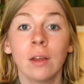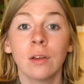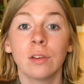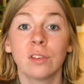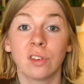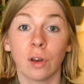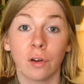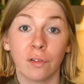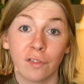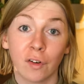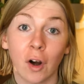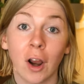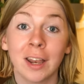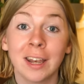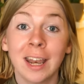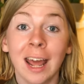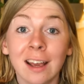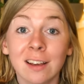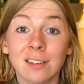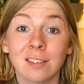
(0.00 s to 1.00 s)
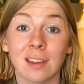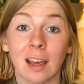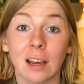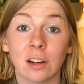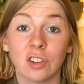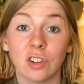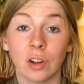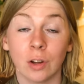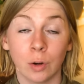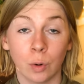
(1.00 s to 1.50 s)
So for our next
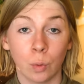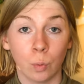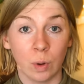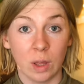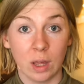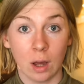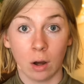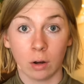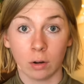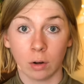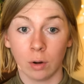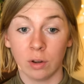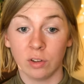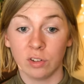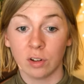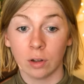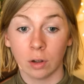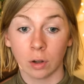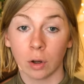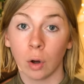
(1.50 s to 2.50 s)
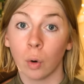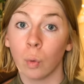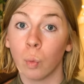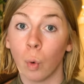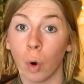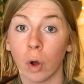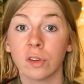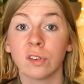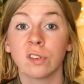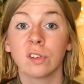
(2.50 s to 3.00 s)
section, we are going to look at
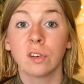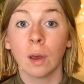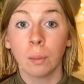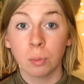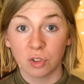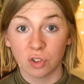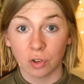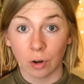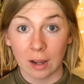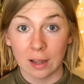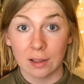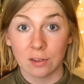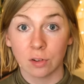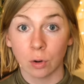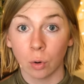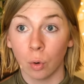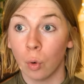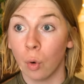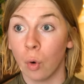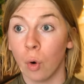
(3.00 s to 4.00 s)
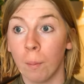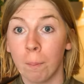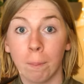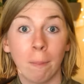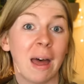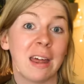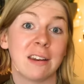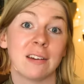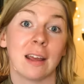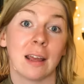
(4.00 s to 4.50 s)
what substrate, or
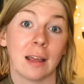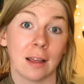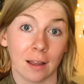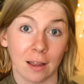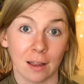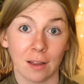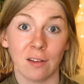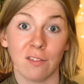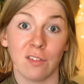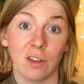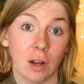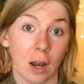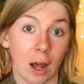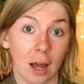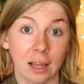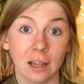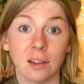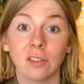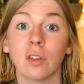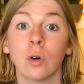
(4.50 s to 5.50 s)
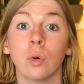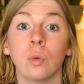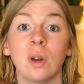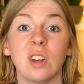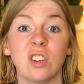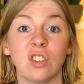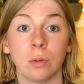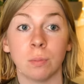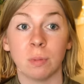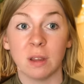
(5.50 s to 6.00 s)
bedding if you like, that we
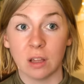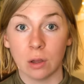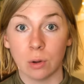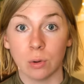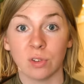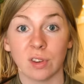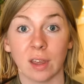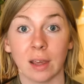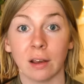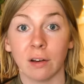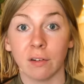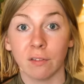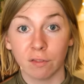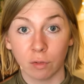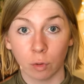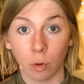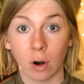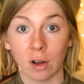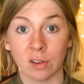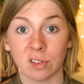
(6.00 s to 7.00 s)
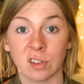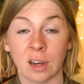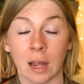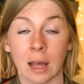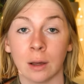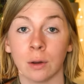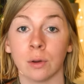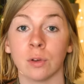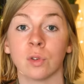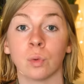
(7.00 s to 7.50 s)
should be using for our
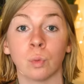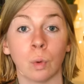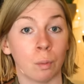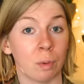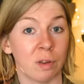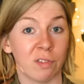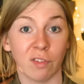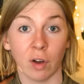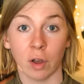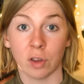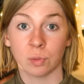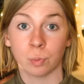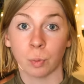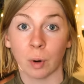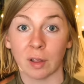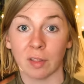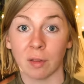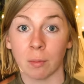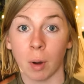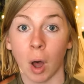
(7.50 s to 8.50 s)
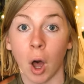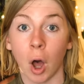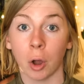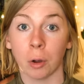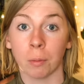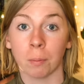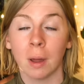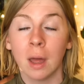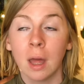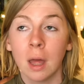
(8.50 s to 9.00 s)
snails when we first bring them
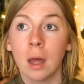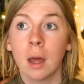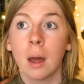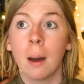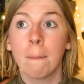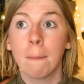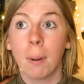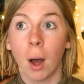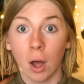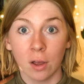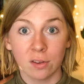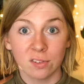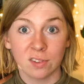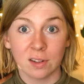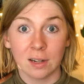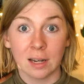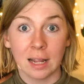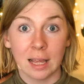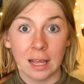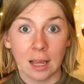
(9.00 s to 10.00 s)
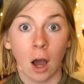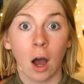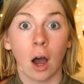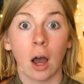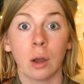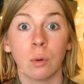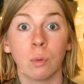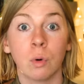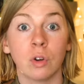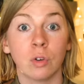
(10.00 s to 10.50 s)
home. Personally,
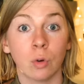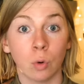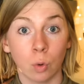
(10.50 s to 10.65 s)
I would